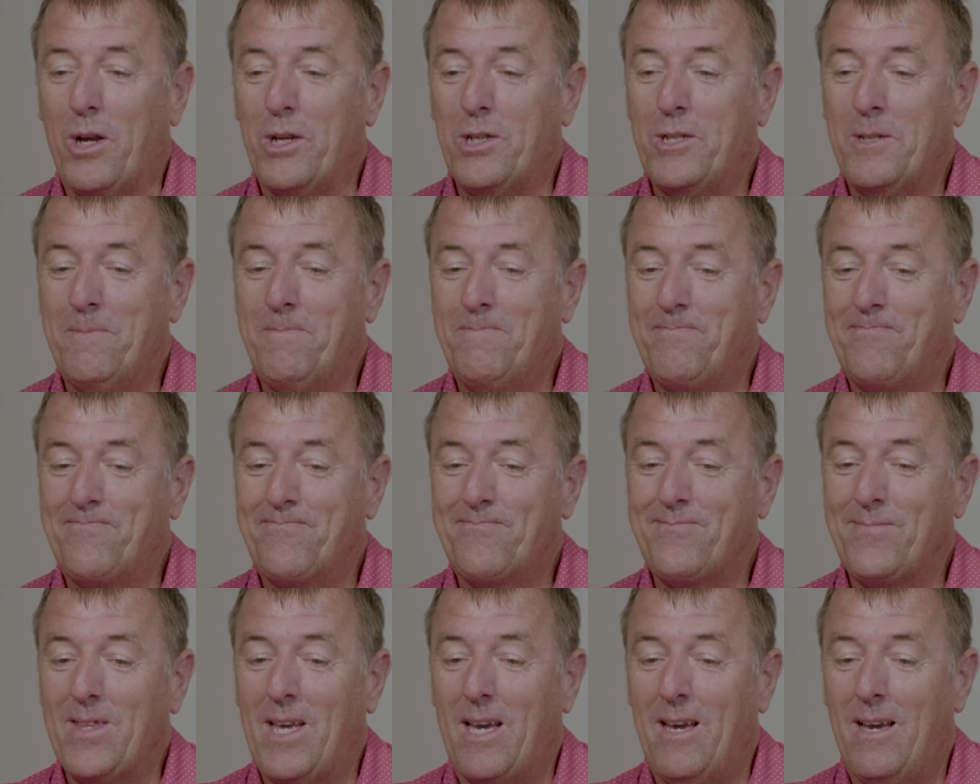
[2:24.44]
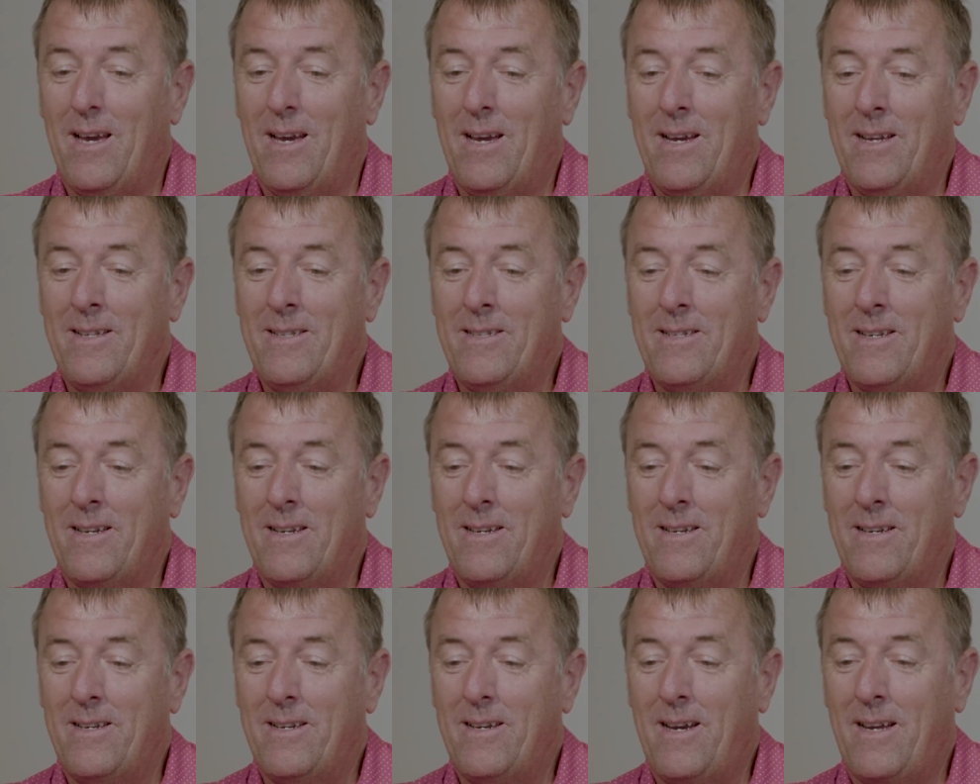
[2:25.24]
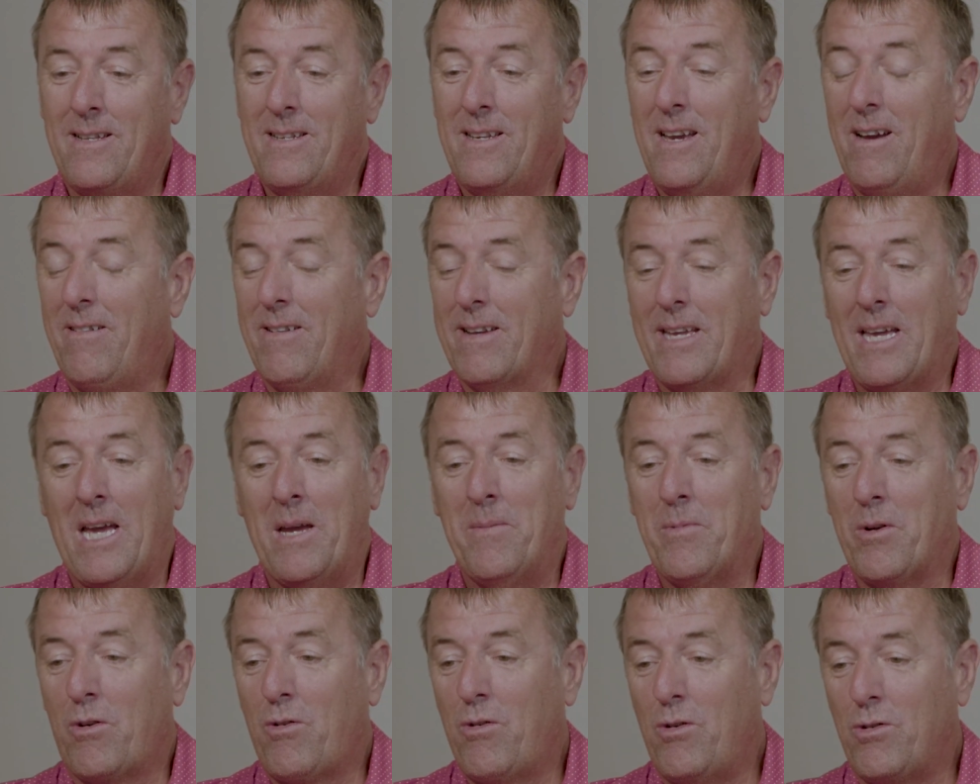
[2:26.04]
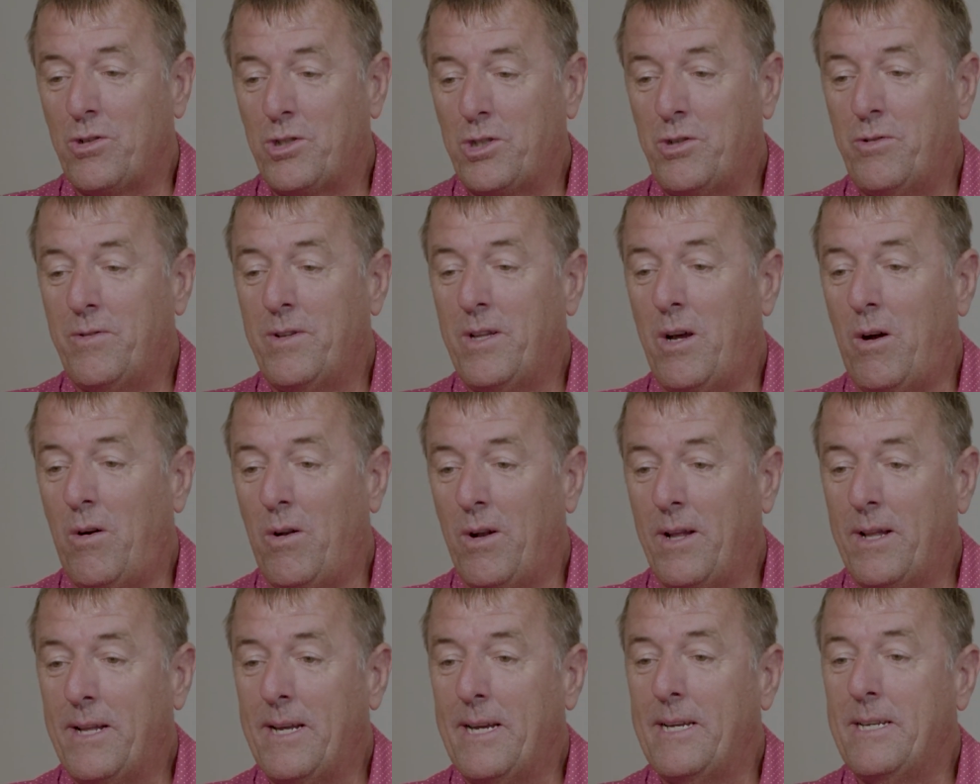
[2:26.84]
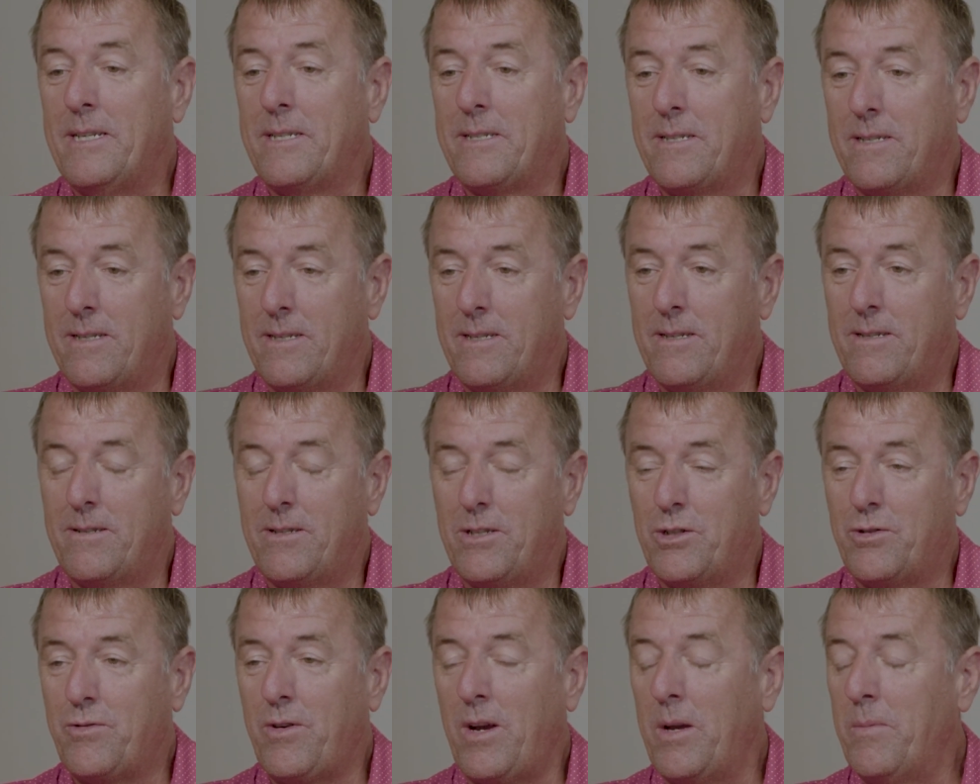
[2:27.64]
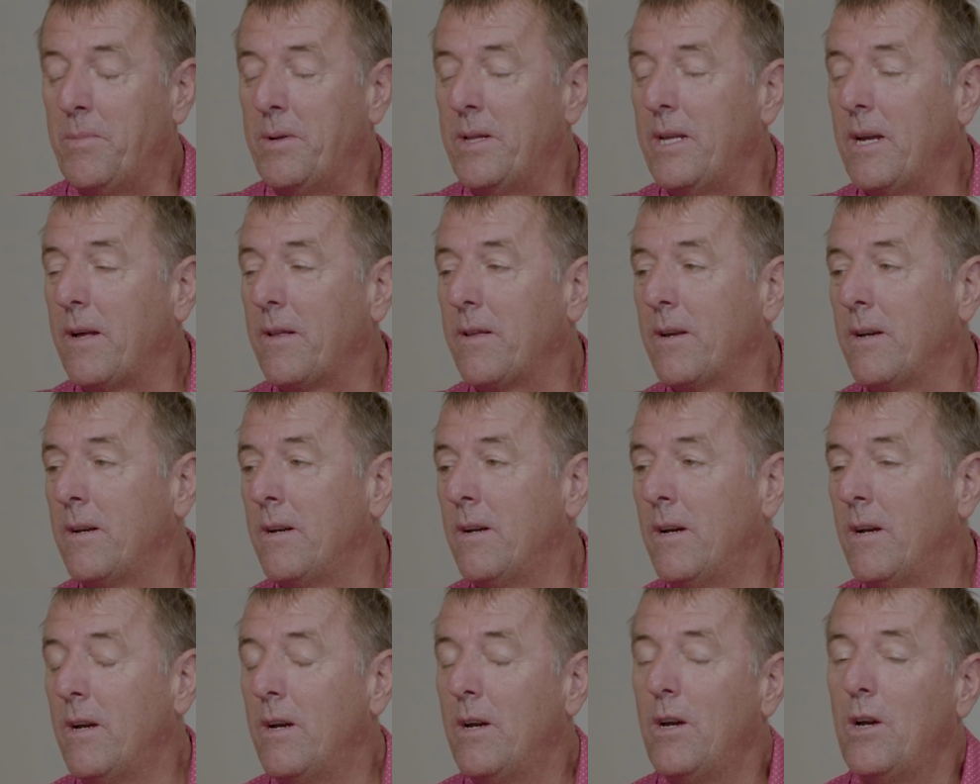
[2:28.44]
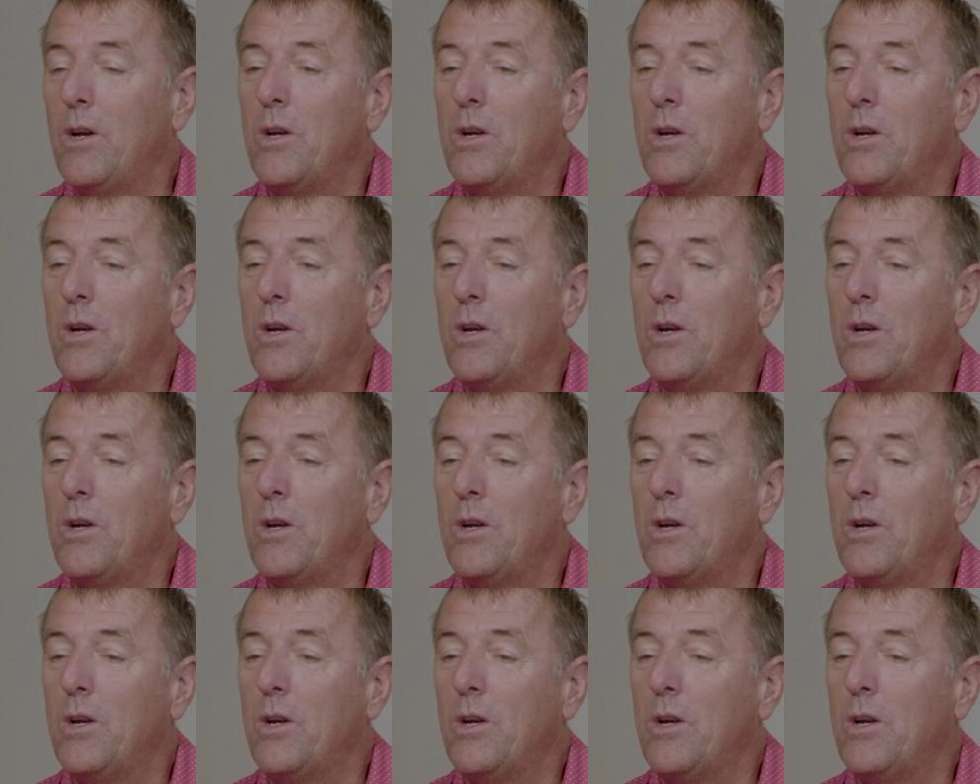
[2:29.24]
impression. And I came across during the holidays to train with the other